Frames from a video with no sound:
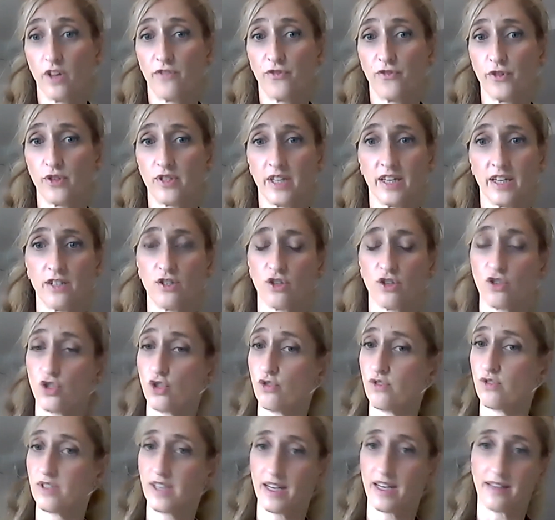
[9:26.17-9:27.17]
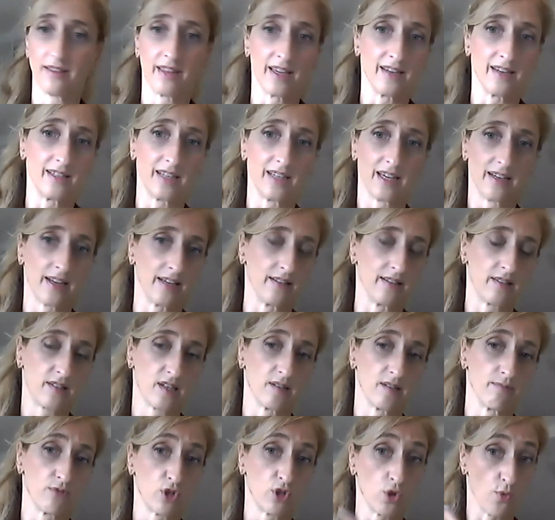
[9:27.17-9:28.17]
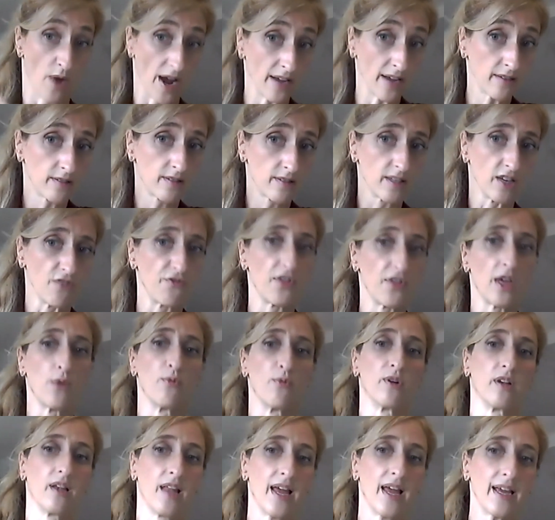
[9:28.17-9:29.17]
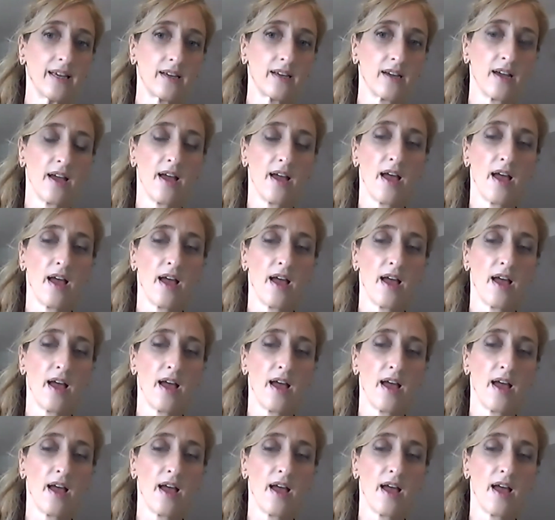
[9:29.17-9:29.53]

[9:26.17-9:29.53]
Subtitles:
for centres to send their DNA and serum to us if they would like,